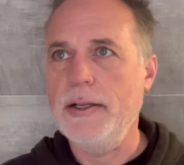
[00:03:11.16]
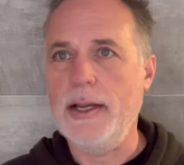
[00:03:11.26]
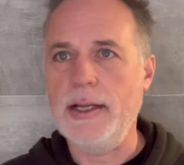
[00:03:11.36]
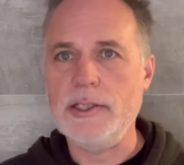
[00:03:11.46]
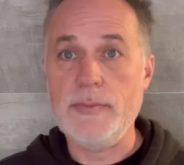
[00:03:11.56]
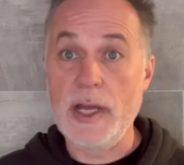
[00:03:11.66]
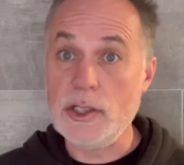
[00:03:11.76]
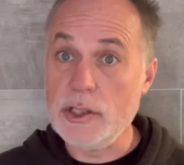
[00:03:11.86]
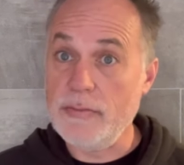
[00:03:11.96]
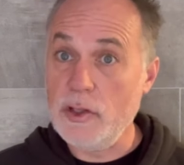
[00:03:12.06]
Uh,
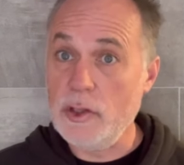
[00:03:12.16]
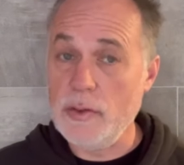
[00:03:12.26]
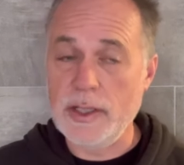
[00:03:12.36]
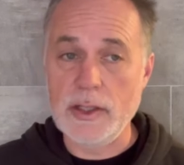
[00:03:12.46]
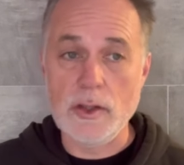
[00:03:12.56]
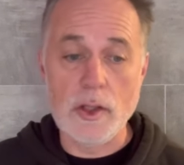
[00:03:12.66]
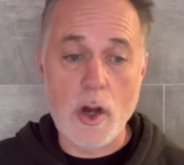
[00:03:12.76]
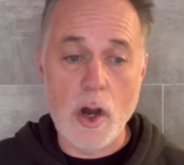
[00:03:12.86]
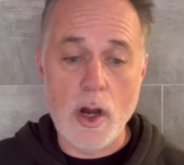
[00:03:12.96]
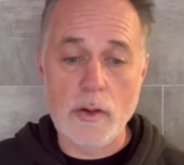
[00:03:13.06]
especially if you do any
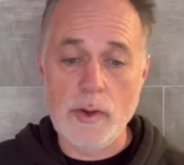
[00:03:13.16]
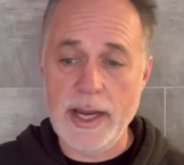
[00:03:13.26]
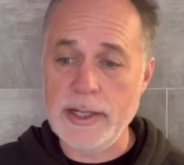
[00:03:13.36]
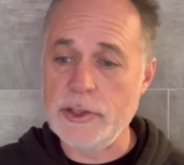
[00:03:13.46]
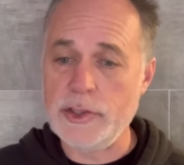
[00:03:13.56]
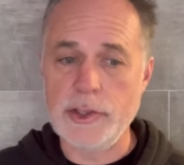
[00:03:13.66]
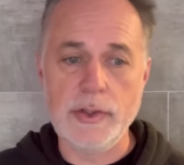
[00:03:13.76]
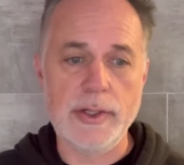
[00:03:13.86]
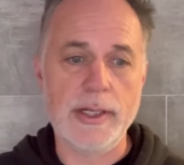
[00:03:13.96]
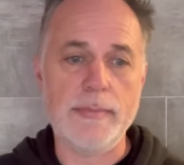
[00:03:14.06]
long range
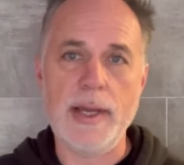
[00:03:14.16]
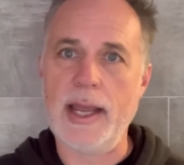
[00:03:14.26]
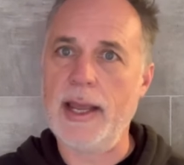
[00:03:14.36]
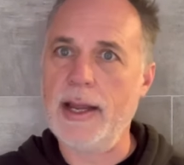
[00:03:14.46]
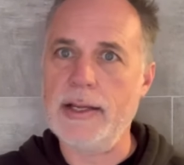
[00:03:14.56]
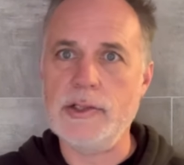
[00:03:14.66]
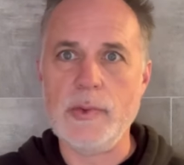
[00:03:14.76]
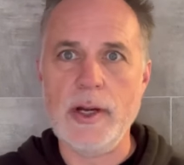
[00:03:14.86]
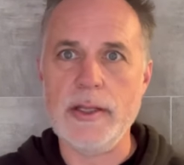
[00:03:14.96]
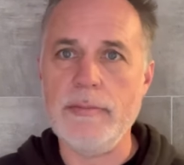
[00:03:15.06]
shooting, man, it's
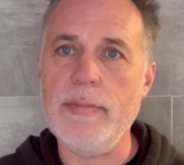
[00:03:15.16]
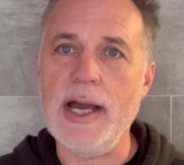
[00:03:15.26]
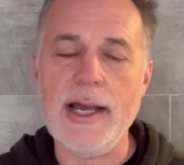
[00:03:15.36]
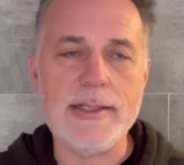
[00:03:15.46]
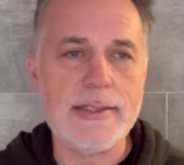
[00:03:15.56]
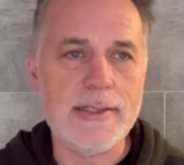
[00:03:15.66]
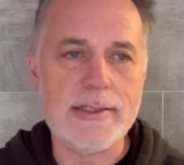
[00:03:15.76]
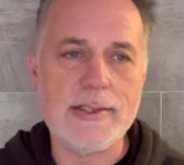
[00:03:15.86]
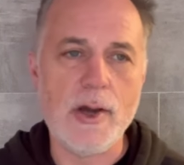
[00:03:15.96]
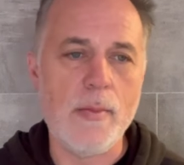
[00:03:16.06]
one of the best. It's
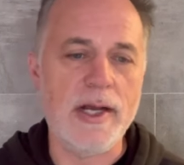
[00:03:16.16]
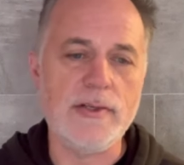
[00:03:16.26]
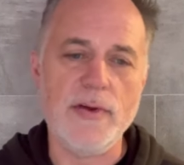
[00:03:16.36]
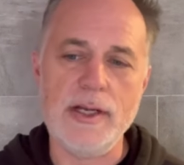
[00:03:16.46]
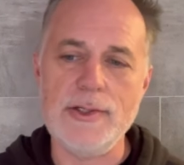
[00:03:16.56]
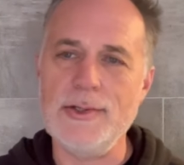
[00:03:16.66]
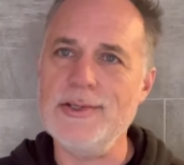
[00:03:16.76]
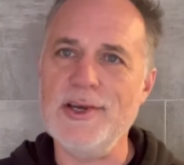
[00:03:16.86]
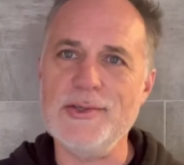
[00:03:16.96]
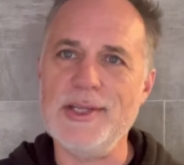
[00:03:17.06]
so much fun to
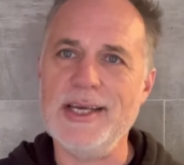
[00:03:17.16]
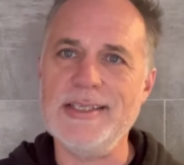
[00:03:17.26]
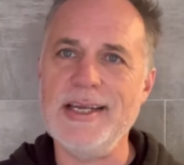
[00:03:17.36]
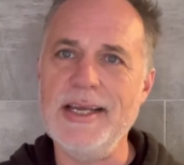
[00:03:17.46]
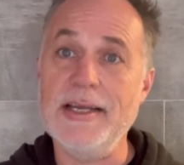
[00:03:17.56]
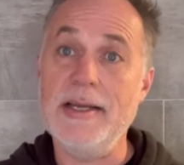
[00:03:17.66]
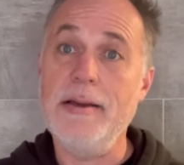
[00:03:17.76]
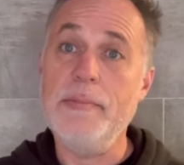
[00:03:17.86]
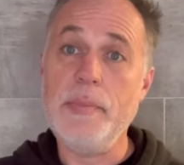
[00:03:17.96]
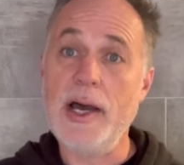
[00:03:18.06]
shoot those things.
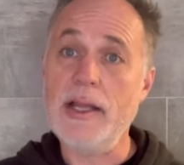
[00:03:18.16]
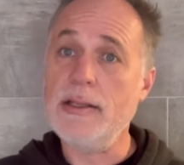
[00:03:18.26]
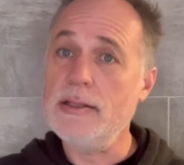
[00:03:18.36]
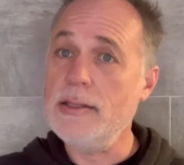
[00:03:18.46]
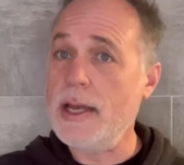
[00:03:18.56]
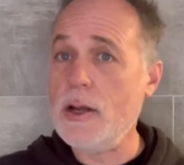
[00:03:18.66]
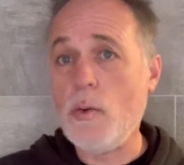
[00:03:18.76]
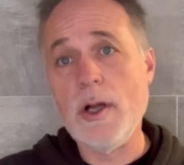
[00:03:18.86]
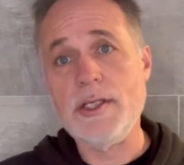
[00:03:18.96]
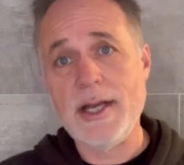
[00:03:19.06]
But they don't
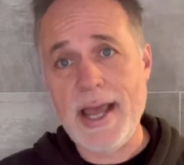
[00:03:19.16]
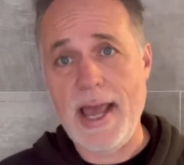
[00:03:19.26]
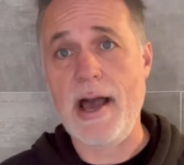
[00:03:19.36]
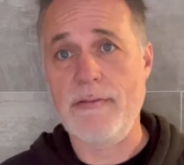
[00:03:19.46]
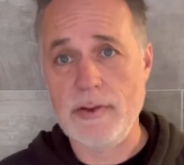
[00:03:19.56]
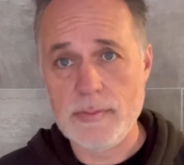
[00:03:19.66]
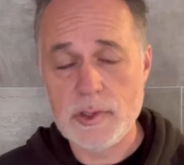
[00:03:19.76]
want you to have them.